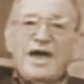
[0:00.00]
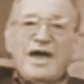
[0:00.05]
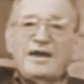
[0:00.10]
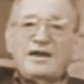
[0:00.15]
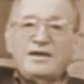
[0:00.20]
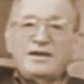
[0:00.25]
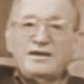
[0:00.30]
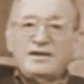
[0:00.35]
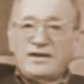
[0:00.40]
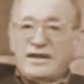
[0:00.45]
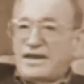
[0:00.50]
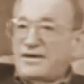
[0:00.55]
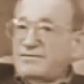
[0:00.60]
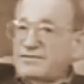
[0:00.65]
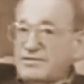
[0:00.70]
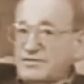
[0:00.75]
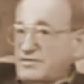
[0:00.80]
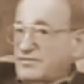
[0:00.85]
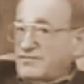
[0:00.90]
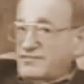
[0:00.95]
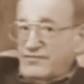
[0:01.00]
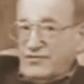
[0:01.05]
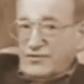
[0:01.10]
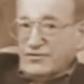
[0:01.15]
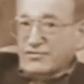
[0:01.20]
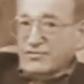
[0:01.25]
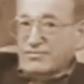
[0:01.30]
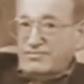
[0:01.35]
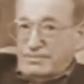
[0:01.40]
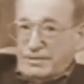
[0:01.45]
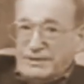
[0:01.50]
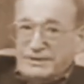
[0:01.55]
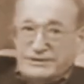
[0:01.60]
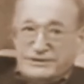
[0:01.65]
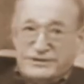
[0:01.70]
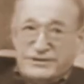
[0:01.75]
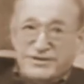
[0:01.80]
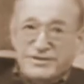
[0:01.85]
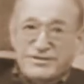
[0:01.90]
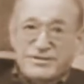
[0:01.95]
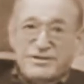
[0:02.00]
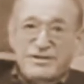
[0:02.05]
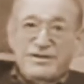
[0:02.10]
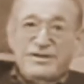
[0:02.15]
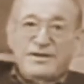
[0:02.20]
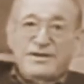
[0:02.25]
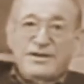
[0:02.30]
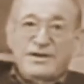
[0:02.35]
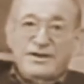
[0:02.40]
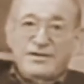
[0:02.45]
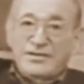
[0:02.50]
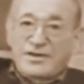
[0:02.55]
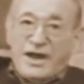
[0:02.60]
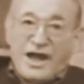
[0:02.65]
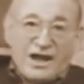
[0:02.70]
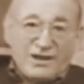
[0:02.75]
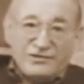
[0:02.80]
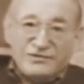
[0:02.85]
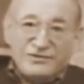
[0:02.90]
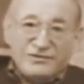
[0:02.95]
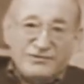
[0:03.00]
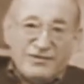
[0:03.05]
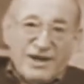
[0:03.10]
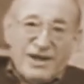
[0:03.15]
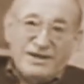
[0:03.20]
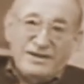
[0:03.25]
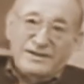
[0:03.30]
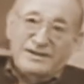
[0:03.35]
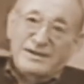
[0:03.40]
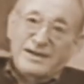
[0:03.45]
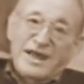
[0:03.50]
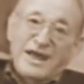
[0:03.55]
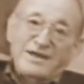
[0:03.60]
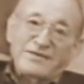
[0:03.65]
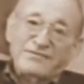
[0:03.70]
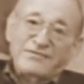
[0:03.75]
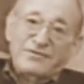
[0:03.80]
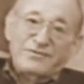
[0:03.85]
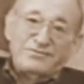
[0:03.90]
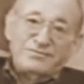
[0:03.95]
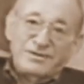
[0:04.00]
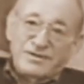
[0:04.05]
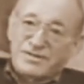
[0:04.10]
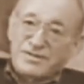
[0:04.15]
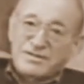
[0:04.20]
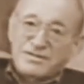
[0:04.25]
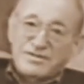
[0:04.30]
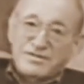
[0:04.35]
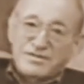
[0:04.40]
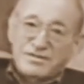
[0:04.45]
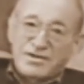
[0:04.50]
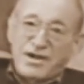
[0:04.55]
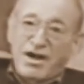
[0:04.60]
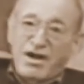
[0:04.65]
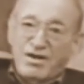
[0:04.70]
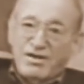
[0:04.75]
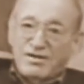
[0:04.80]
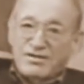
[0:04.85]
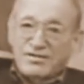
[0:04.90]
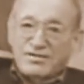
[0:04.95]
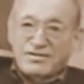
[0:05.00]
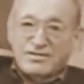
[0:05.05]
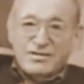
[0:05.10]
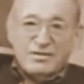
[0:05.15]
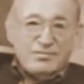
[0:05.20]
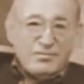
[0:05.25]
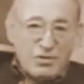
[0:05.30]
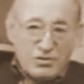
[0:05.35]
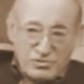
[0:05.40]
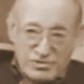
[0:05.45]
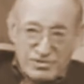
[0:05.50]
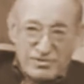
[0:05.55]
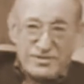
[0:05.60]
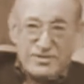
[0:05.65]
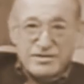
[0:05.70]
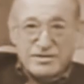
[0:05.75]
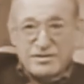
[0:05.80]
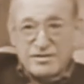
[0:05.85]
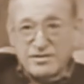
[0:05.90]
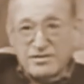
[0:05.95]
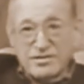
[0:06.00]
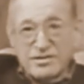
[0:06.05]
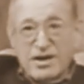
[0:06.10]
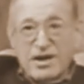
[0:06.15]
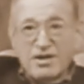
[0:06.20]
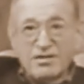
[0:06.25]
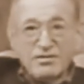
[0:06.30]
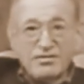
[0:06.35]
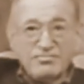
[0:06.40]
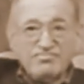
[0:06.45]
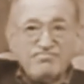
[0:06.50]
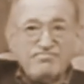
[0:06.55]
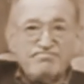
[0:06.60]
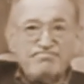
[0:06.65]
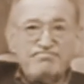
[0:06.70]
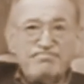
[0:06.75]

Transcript: and it gave us the first pictures in the ultraviolet light from distant stars, the most distant stars,